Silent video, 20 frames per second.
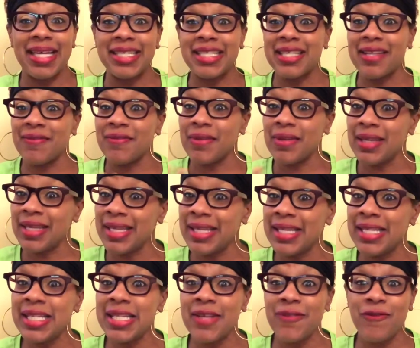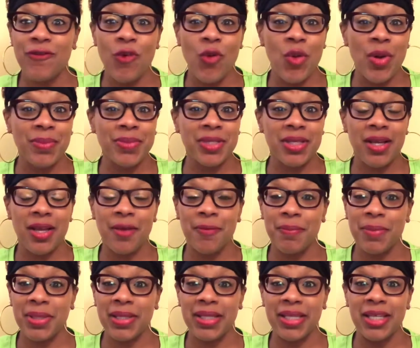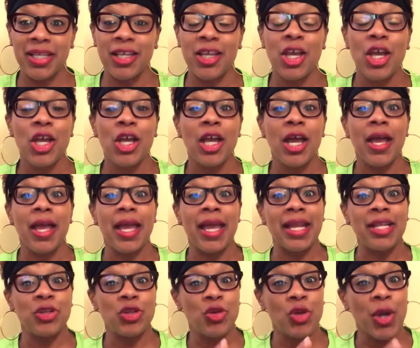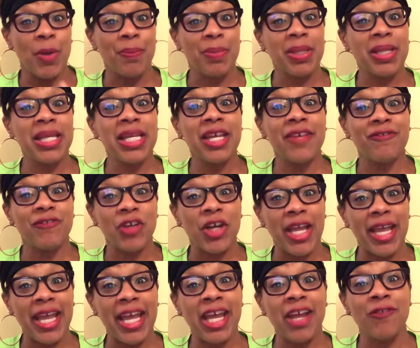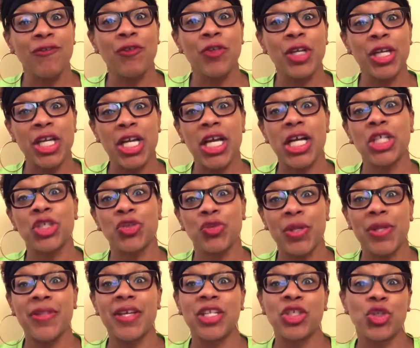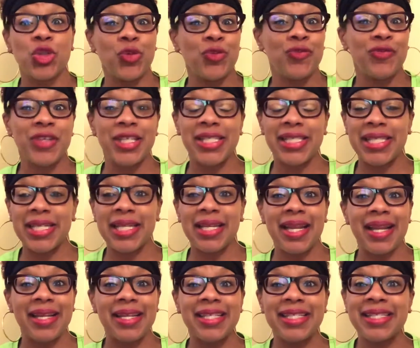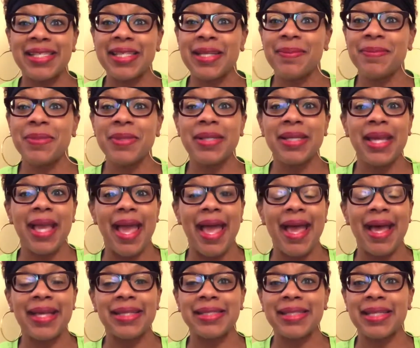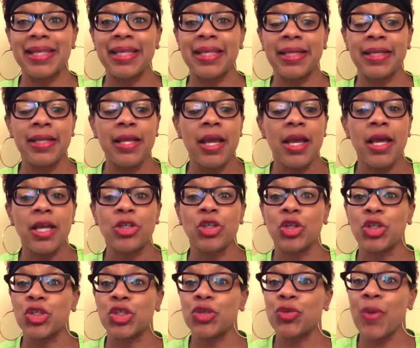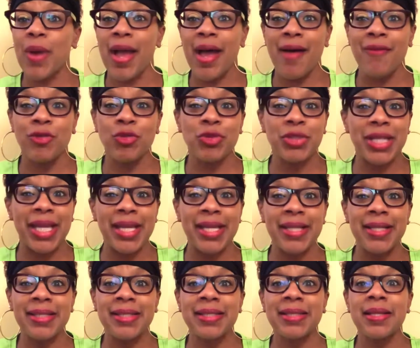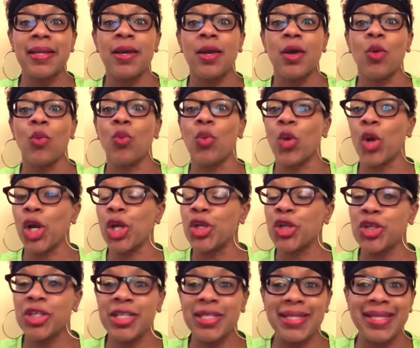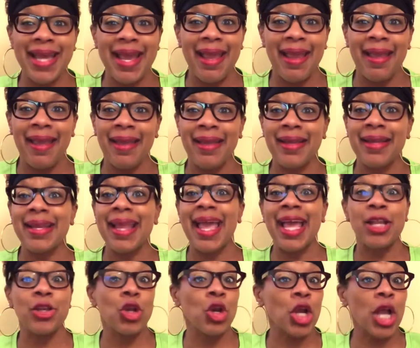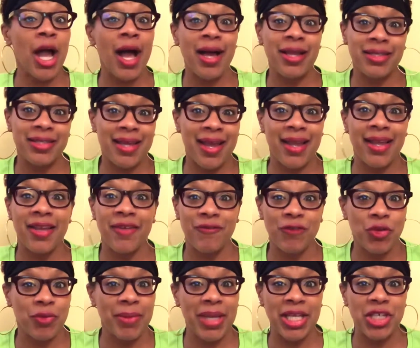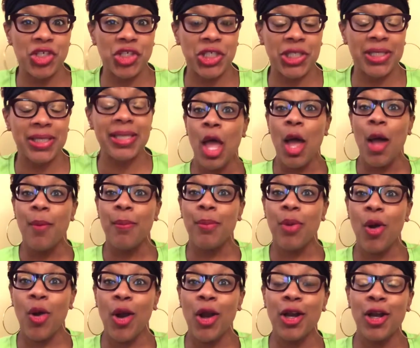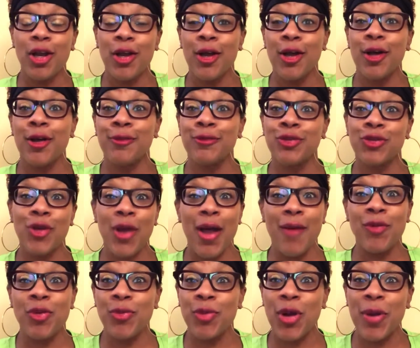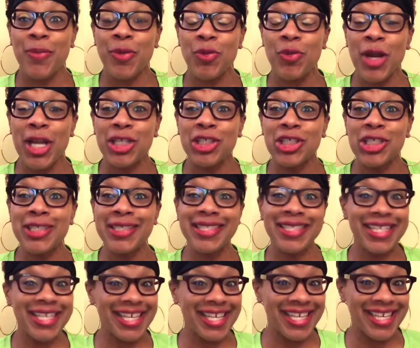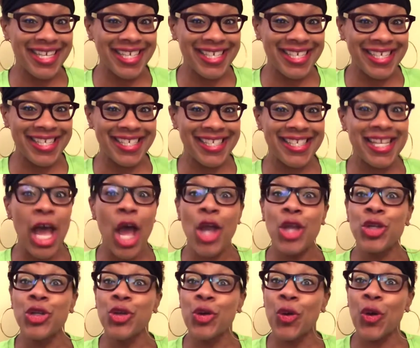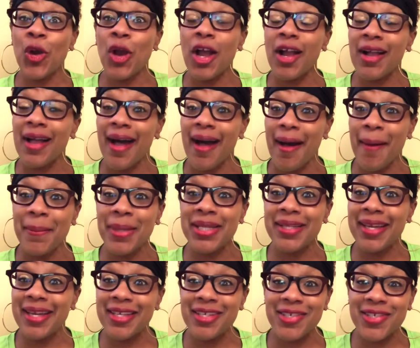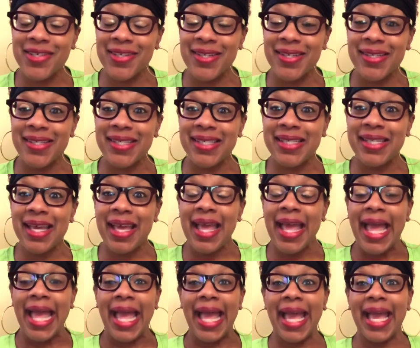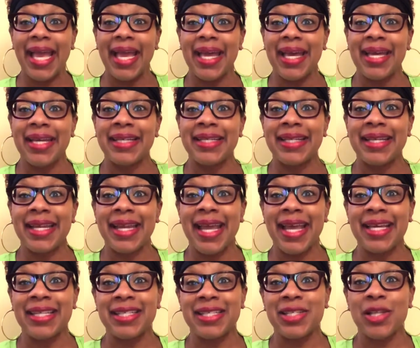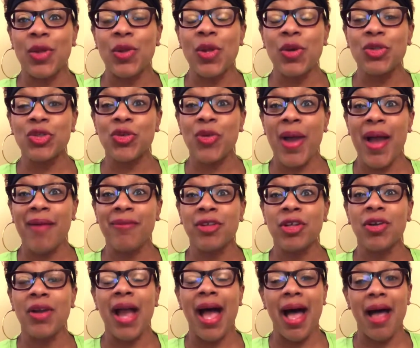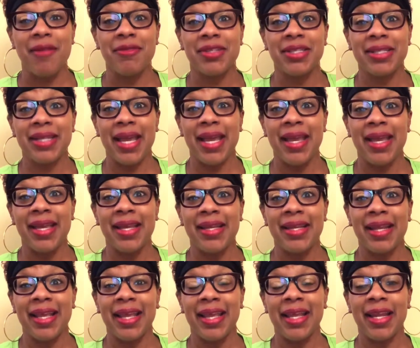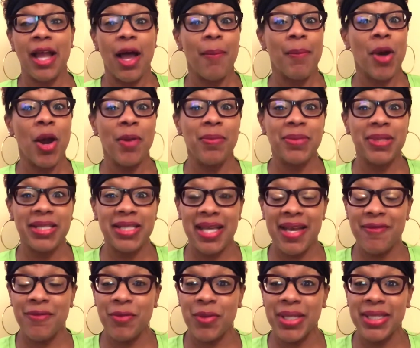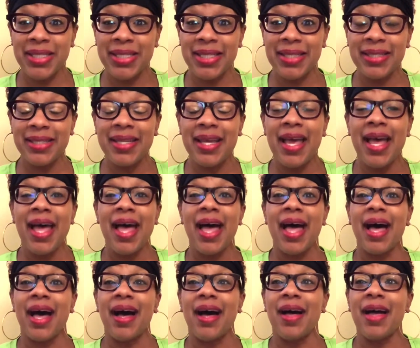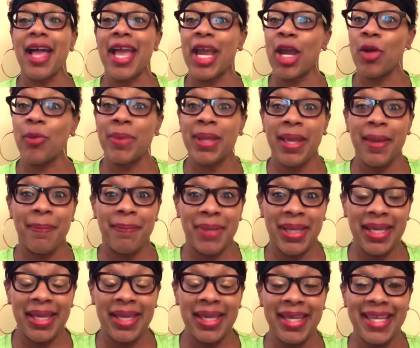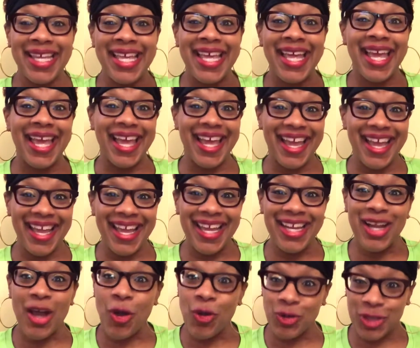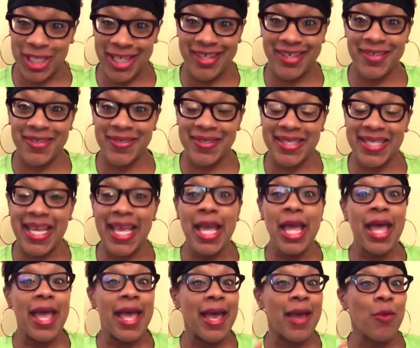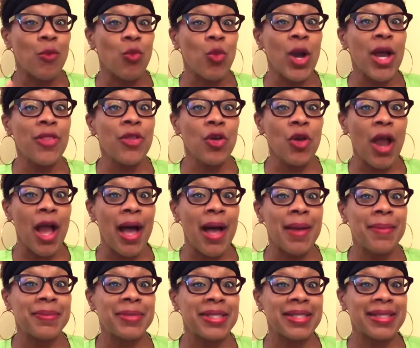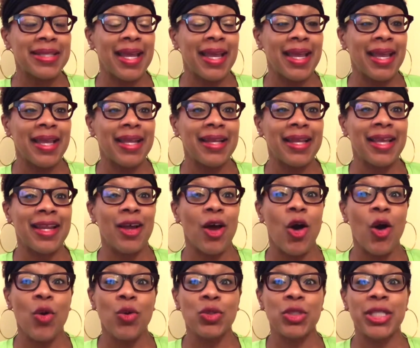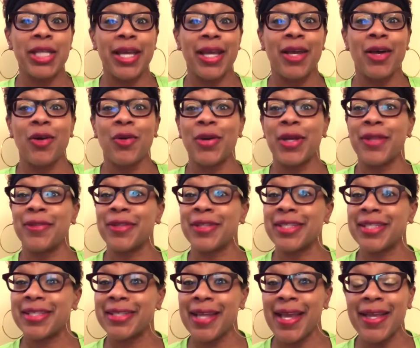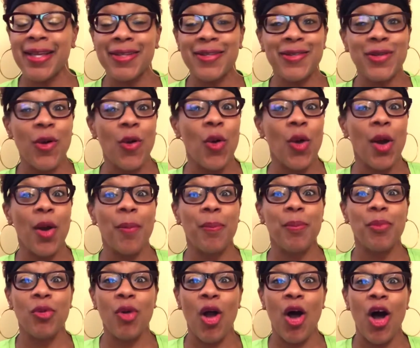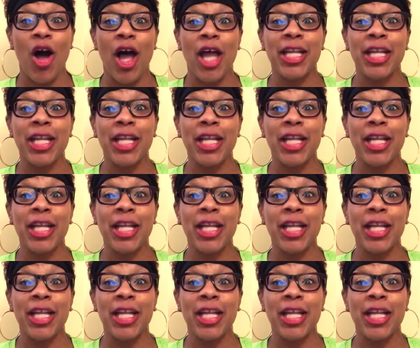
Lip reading: an easy form to complete, and you complete it for every country that you visit. And it's simply asking your travel dates, where you're staying, and your contact information. Part of travel preparation is your accommodations. And as a solo traveler, I've stayed in apartments I've rented, Airbnb, and hotels. And whether I'm staying in a hotel in the States or abroad,